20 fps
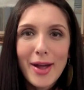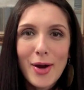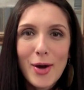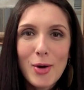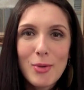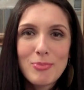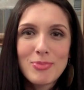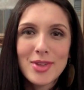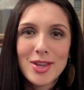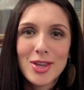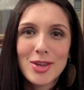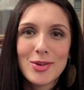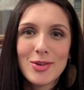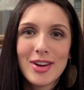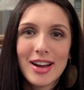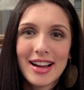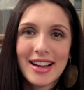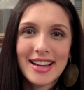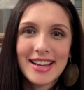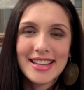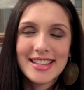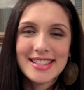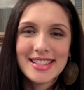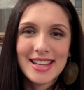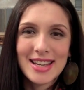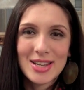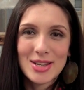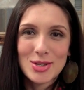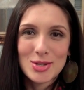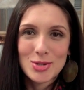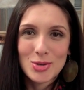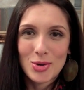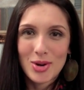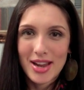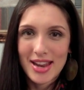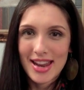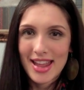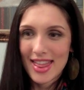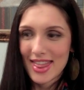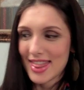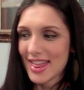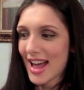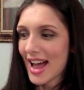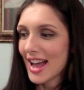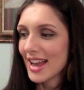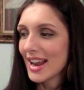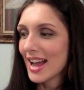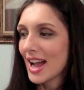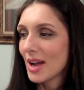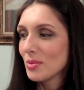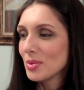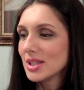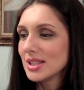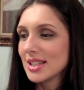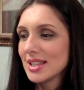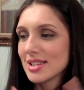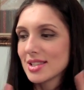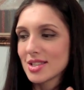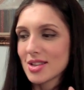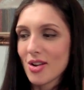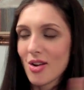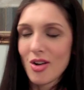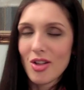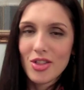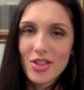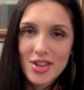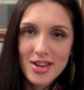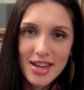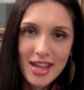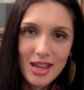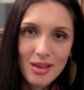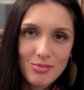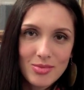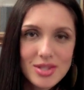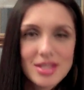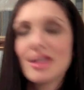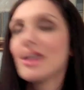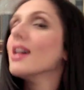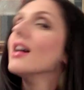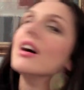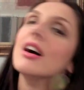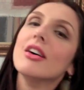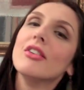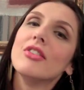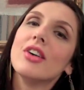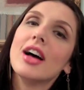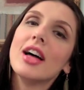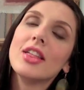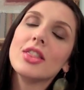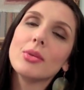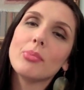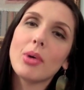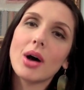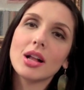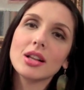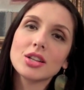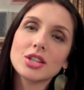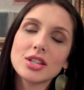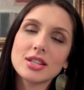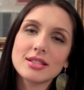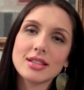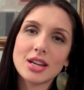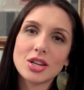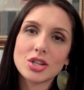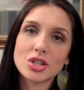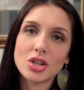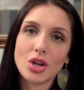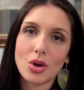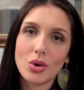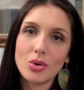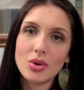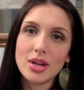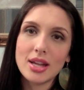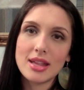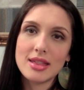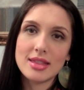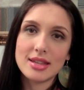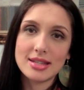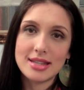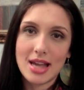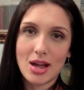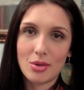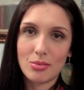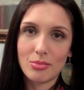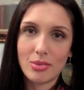hope that you guys enjoyed that. I will list all the names of the polishes I showed in the down